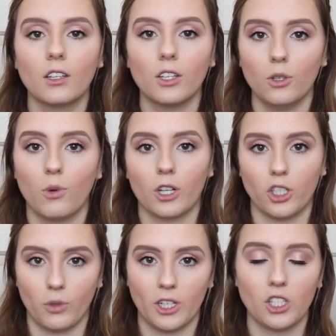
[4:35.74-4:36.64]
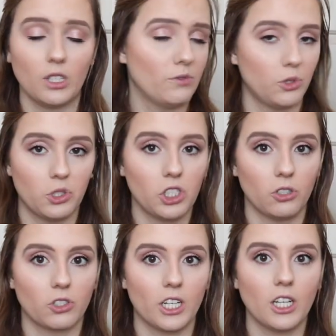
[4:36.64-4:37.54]
you are Jewish and you have Jewish
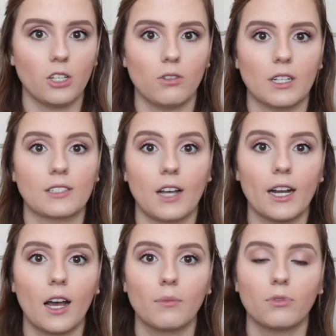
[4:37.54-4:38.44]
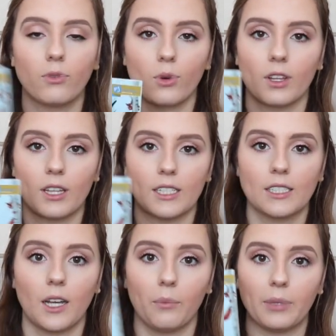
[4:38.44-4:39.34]
children, you can sign up for
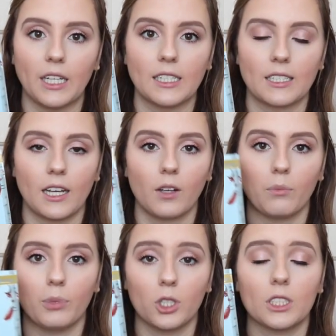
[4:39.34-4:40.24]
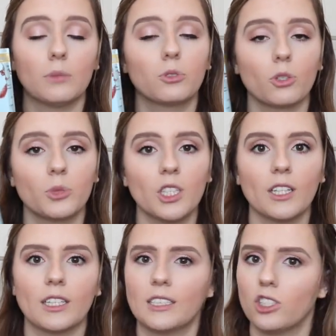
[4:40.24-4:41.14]
this company's book subscription,
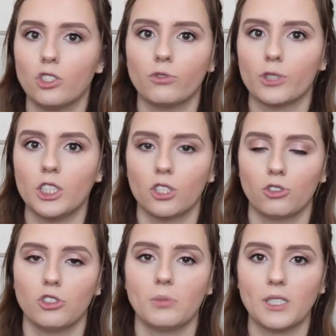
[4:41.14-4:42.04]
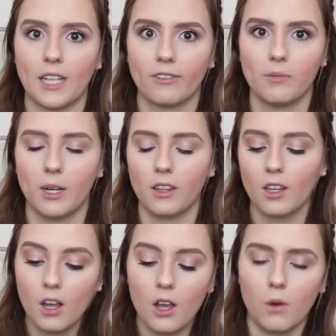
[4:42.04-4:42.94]
and they send you free children's books every
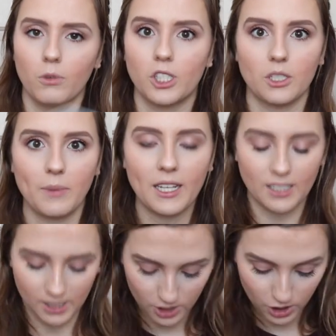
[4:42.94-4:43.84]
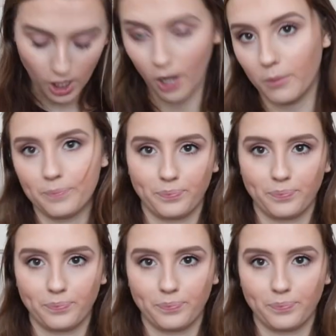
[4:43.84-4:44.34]
month, which is amazing. So